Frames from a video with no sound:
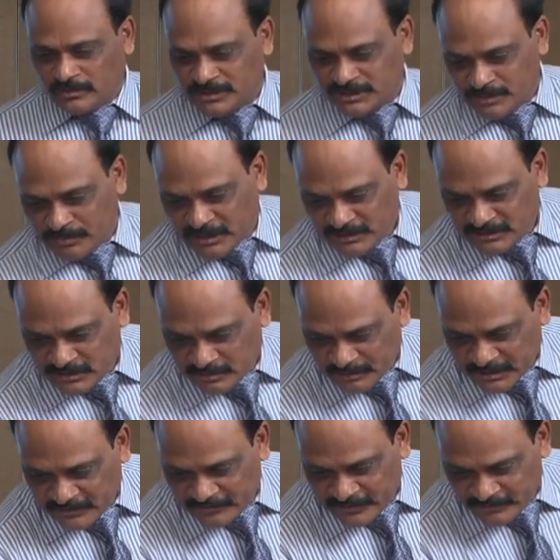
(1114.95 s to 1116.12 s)
It's a part
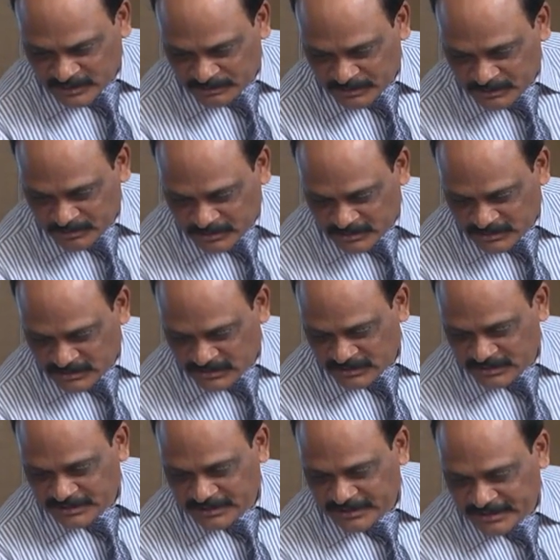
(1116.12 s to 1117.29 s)
of investment process
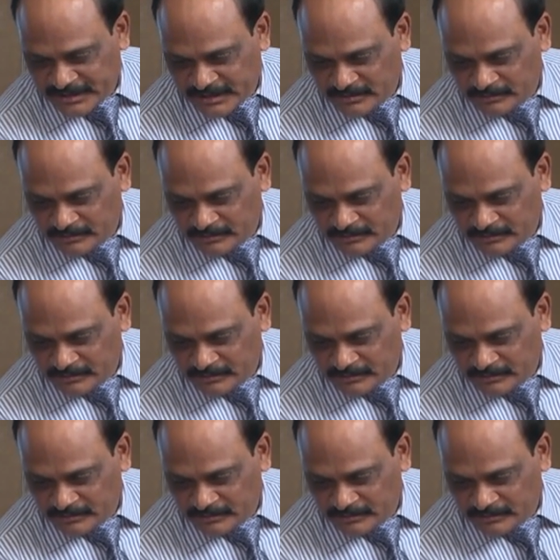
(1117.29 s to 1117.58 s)
in the end.